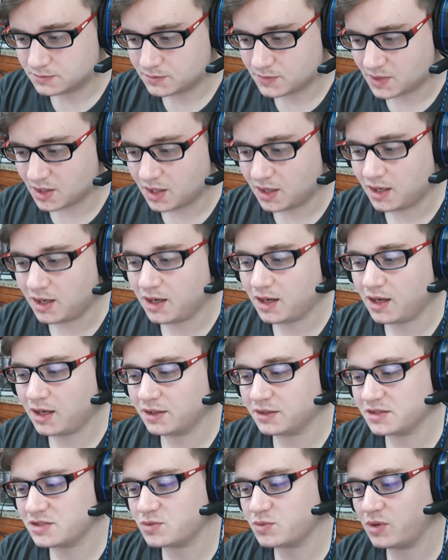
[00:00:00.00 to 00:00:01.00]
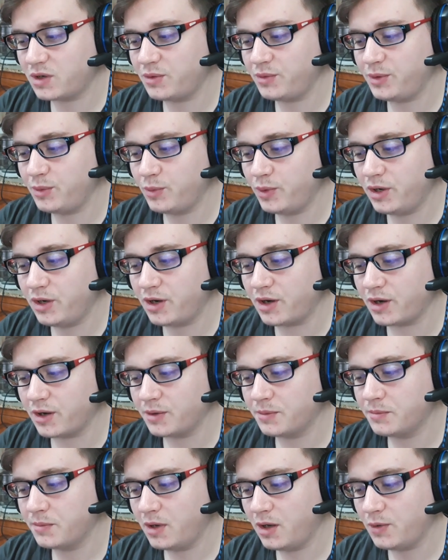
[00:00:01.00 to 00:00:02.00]
Ah, that's where we were.
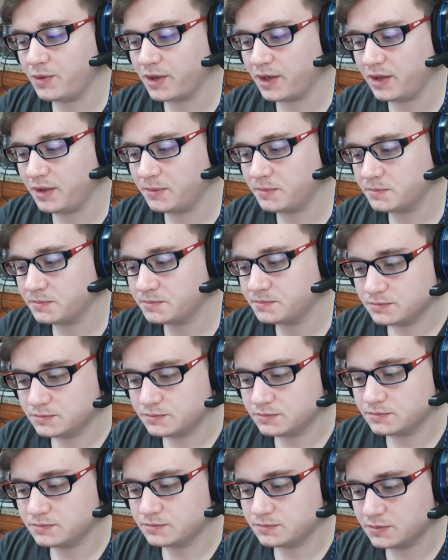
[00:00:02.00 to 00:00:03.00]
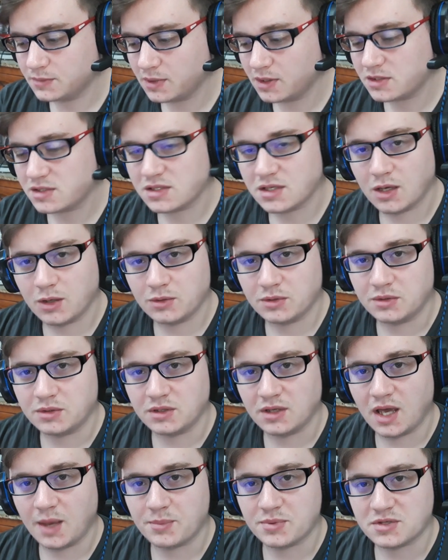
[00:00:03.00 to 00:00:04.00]
Okay. That's how the
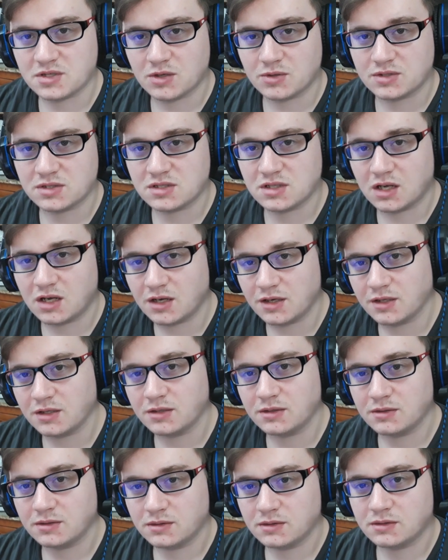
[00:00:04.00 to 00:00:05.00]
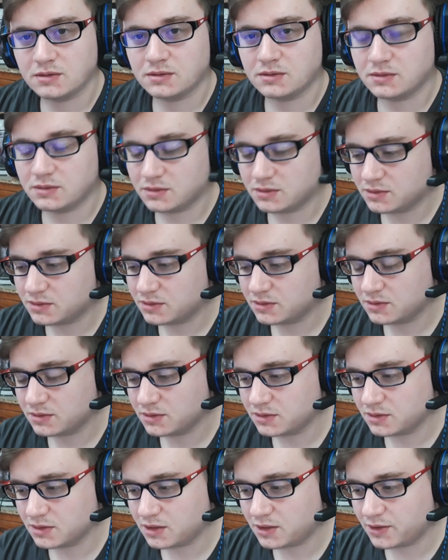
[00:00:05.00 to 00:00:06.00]
episode started.
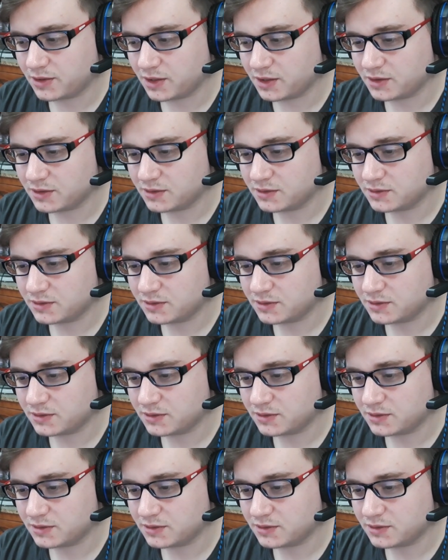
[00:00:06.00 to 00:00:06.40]
Alright.